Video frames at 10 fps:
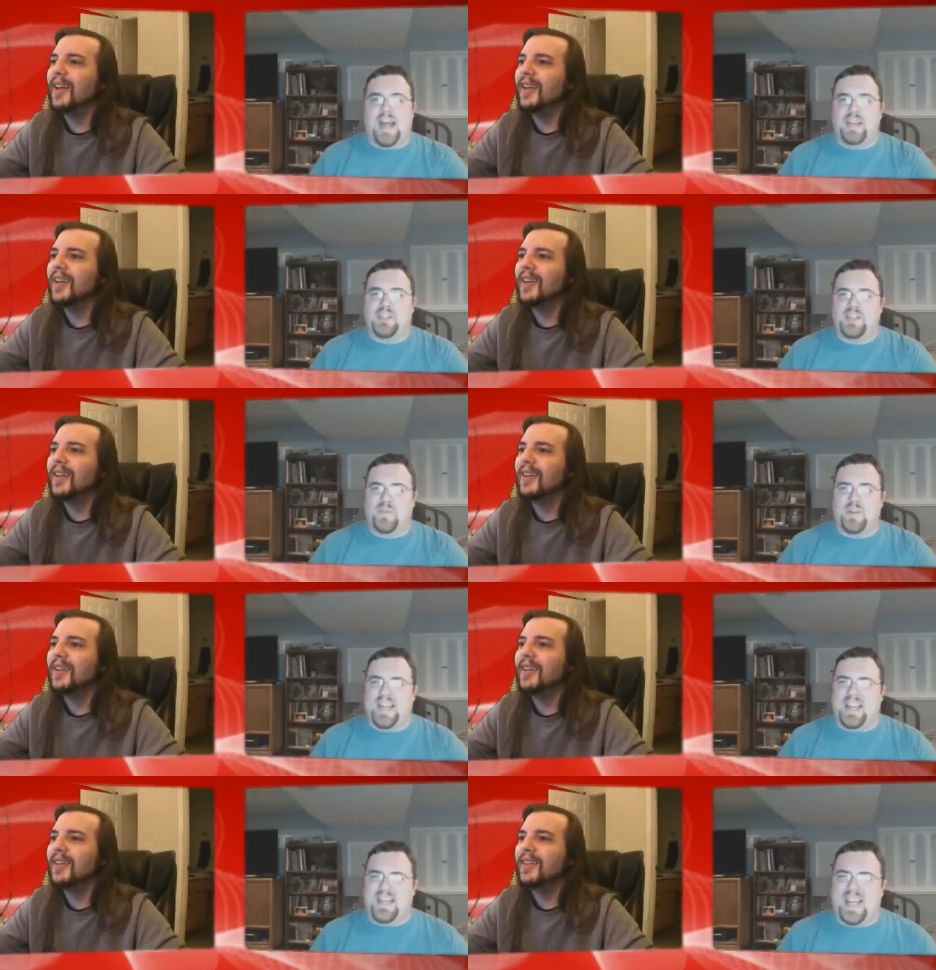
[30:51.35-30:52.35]
Speaker 1: Nash doesn't
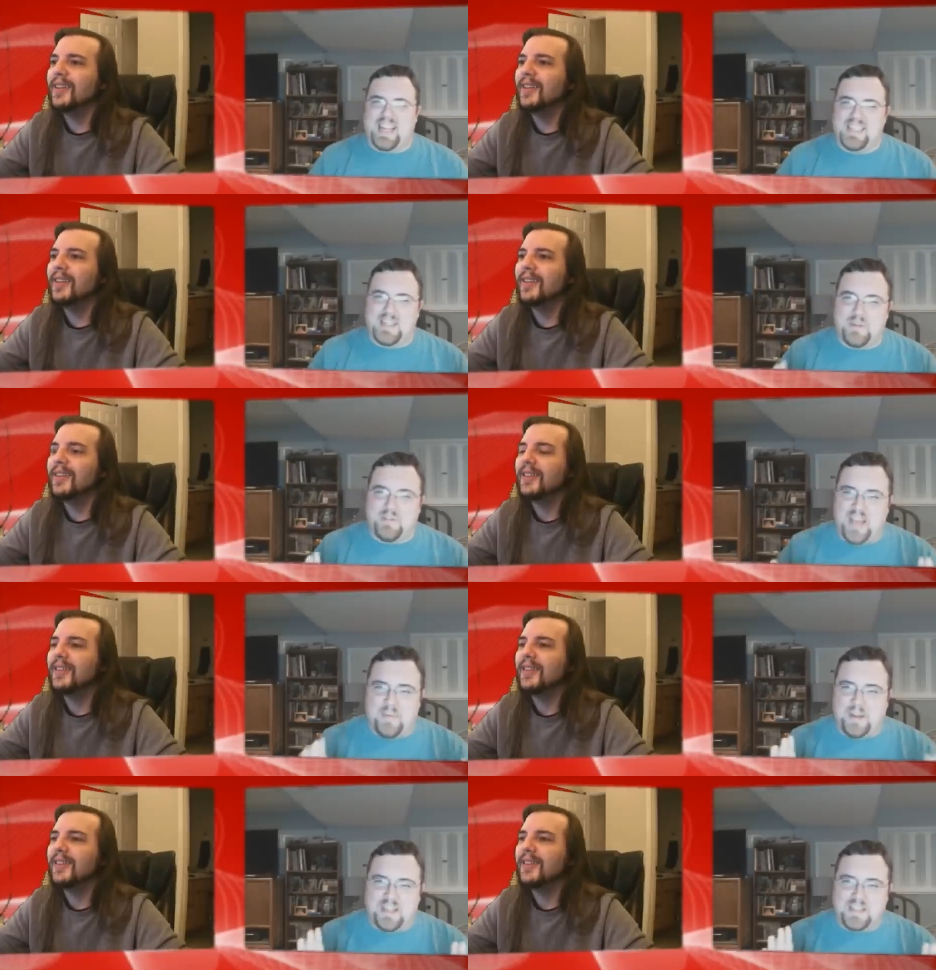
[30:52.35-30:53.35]
really get the concept of
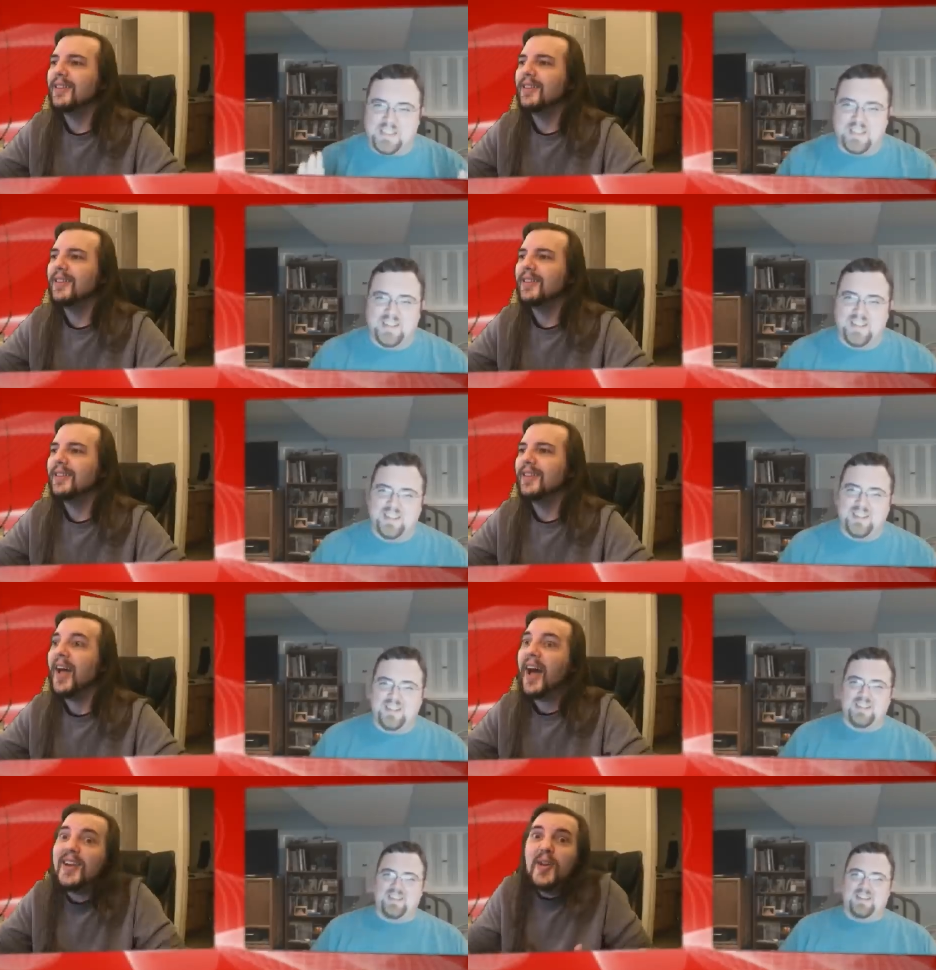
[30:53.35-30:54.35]
yarmulkes.
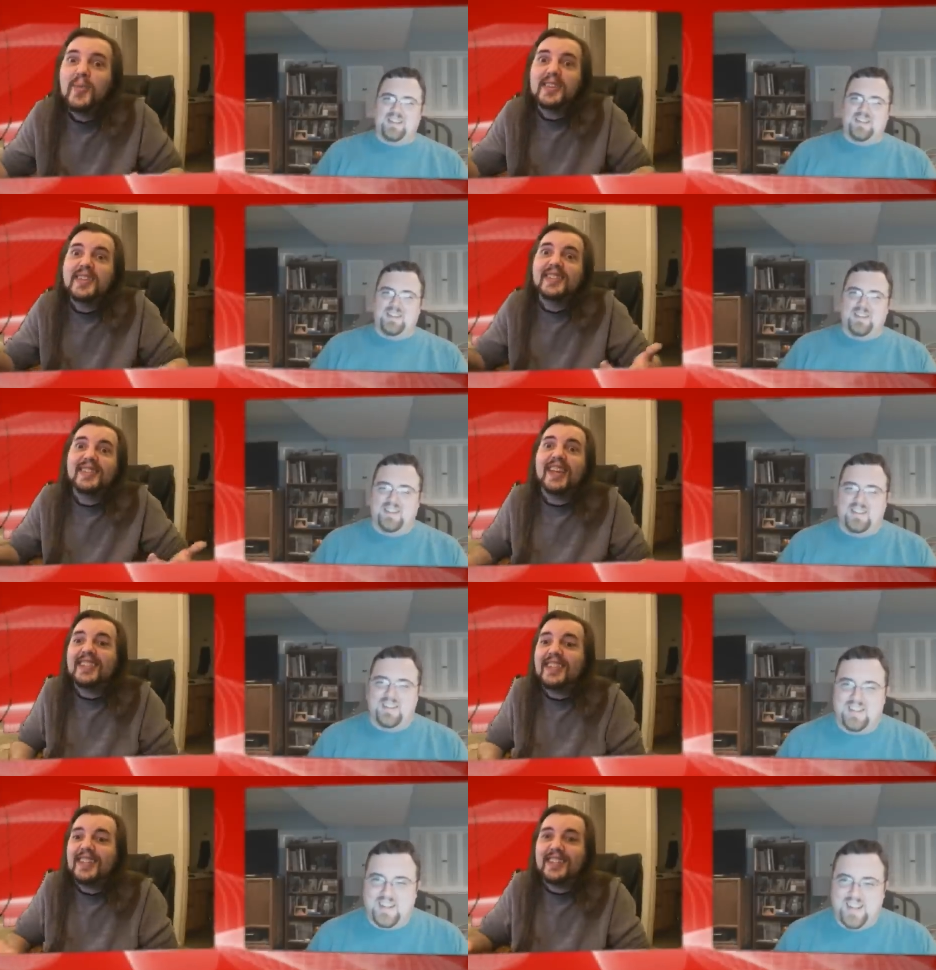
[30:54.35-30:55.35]
I know. Just
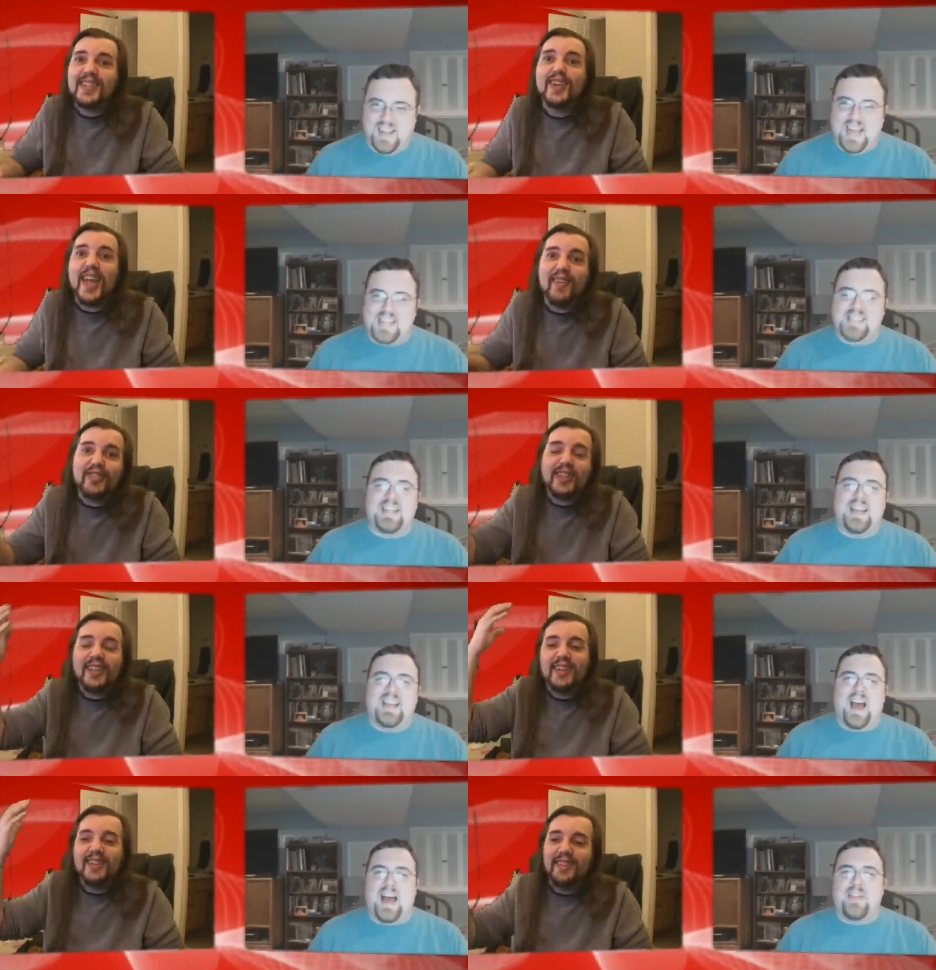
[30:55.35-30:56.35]
it's just you have to.
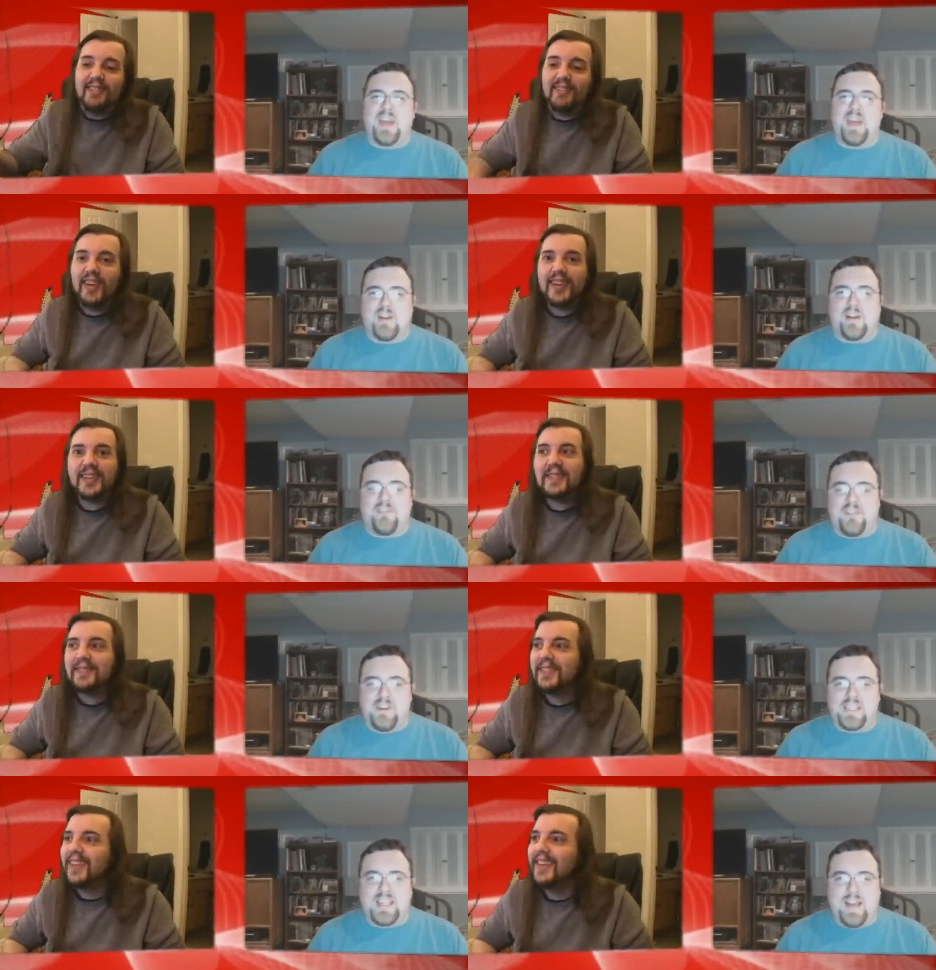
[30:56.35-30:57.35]
I think you're
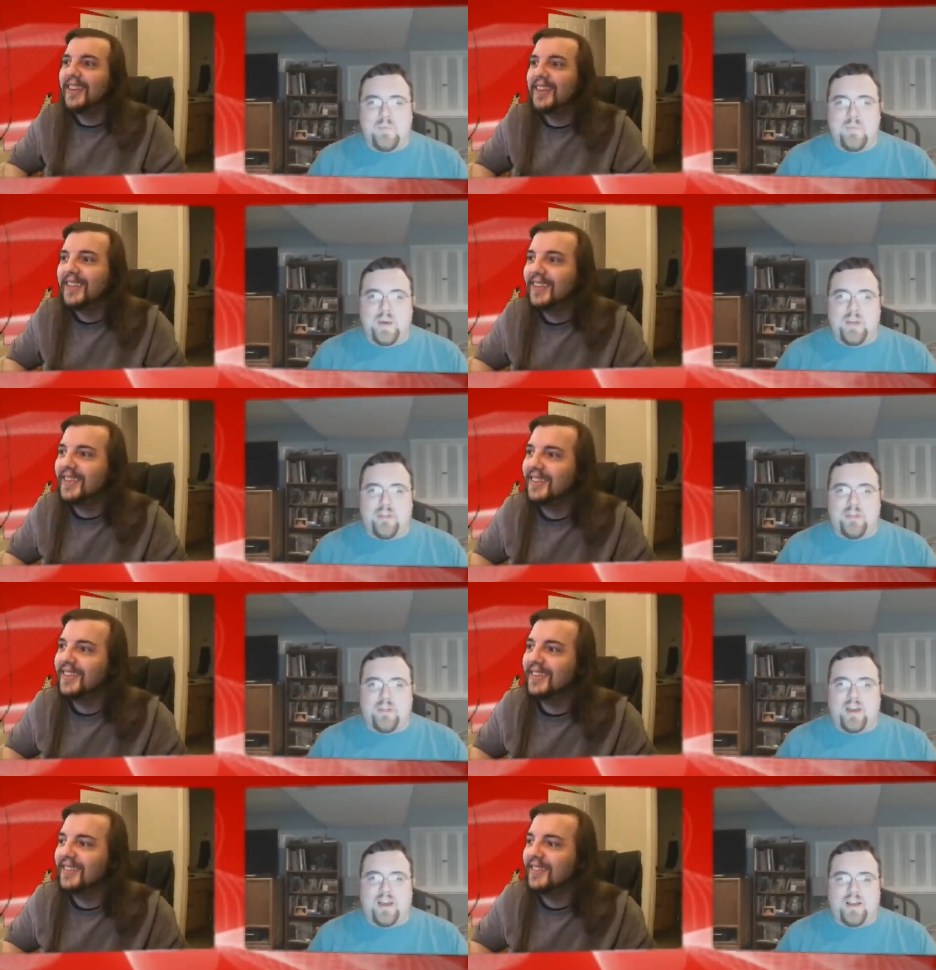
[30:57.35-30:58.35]
confusing them
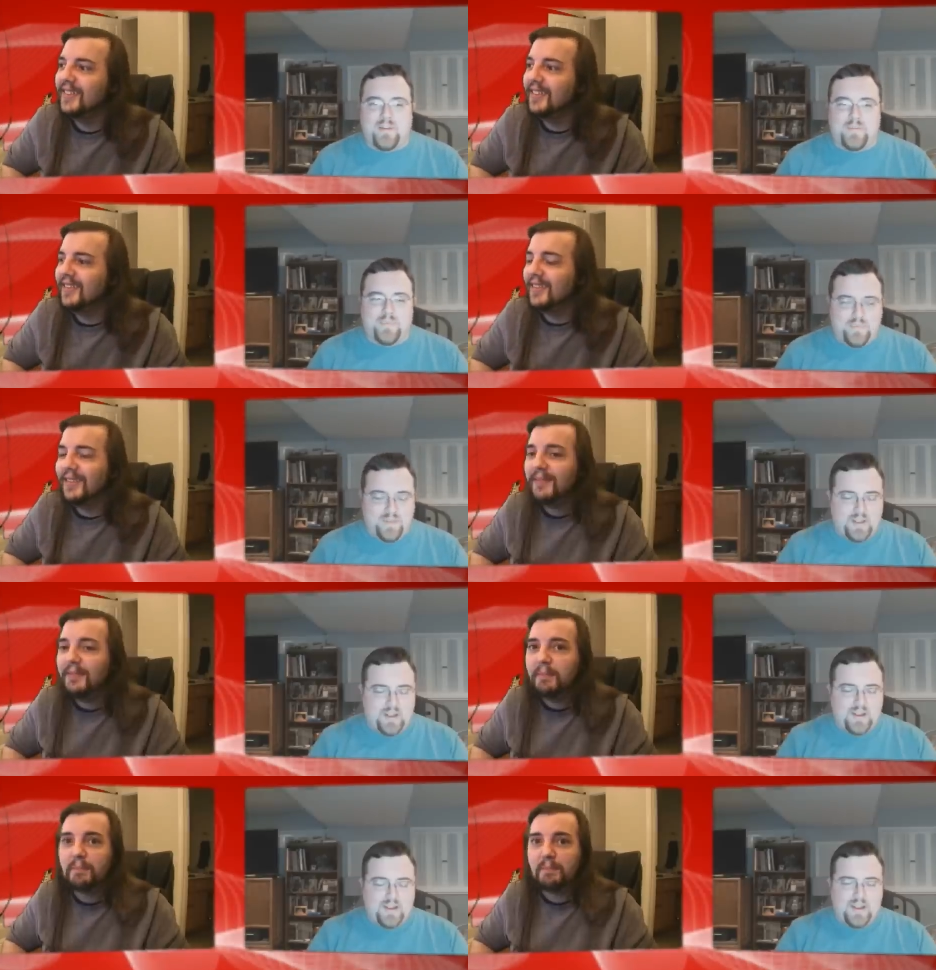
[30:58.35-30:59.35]
with uh,
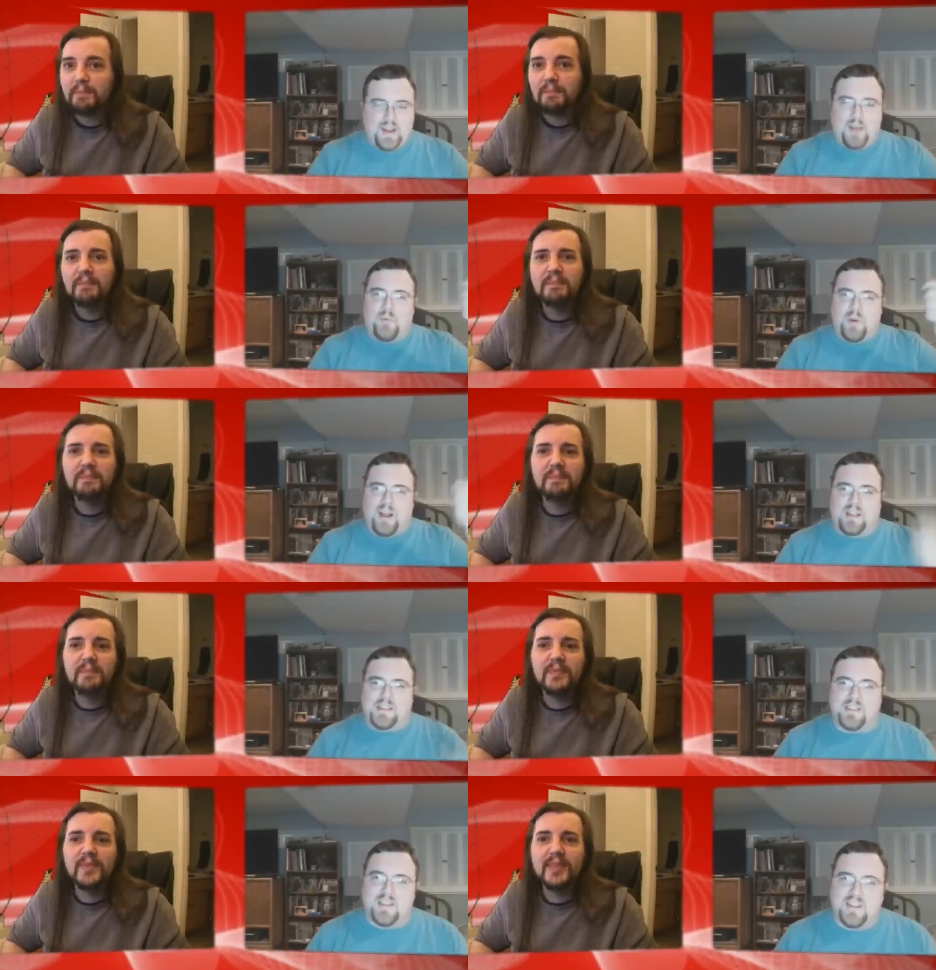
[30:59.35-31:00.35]

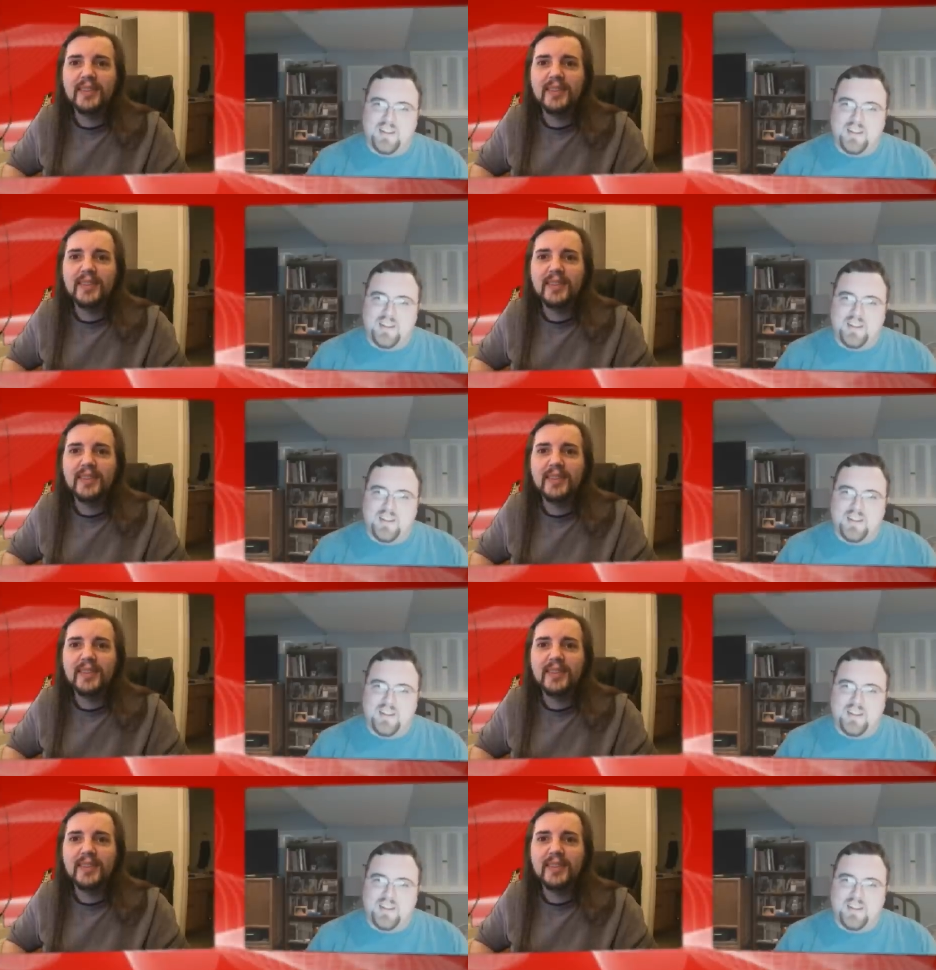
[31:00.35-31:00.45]
umbrellas.